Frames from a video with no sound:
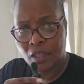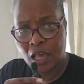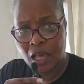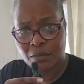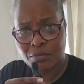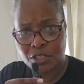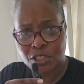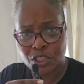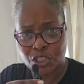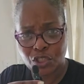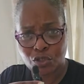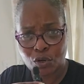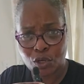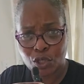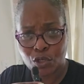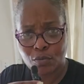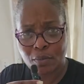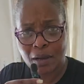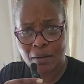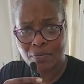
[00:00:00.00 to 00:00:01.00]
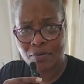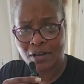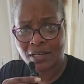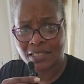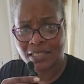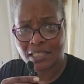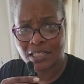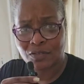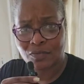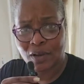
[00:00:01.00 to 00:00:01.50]
I'm just showing you my
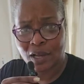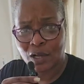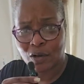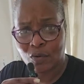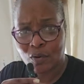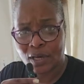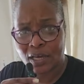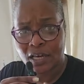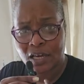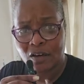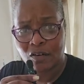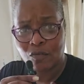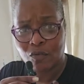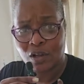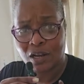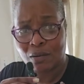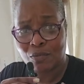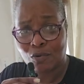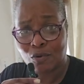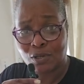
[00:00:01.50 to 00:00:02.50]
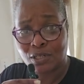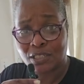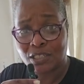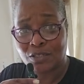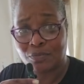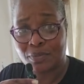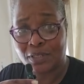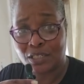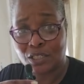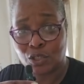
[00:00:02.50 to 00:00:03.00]
process right quick of what I'm going
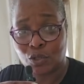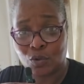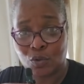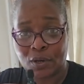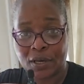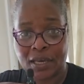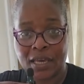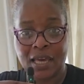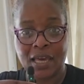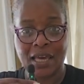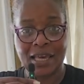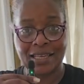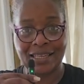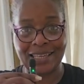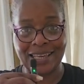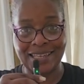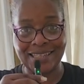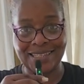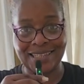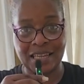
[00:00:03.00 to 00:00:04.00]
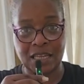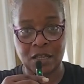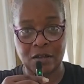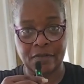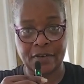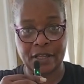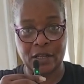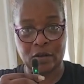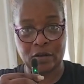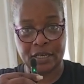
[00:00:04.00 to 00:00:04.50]
to be doing. Yes, I
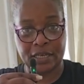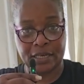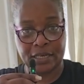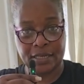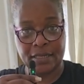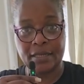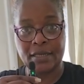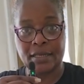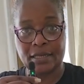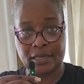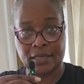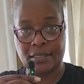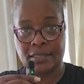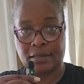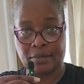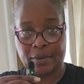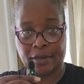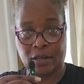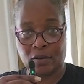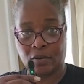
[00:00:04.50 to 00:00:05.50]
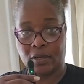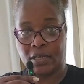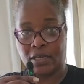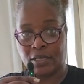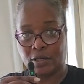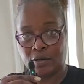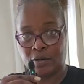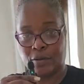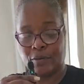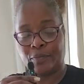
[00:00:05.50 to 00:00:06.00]
love Hello Kitty. Yes, I'm a Hello Kitty
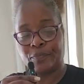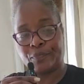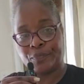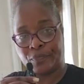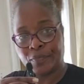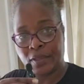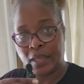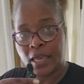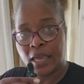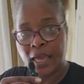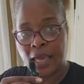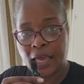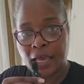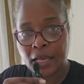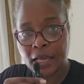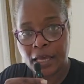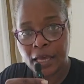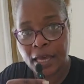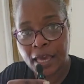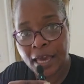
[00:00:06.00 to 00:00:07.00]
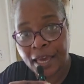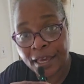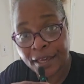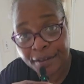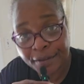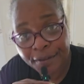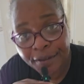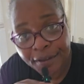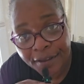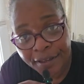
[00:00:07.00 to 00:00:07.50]
girl.
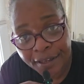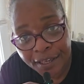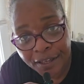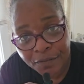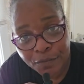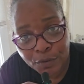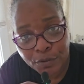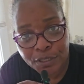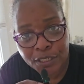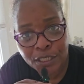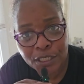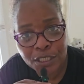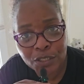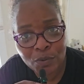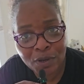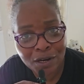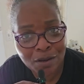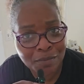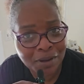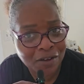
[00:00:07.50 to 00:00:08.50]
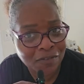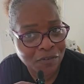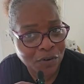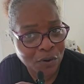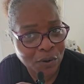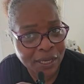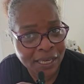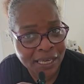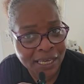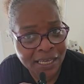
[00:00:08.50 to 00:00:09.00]
Hey, if you see the sweat on my
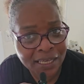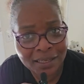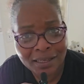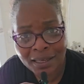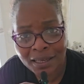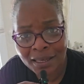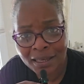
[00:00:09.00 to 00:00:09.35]
forehead,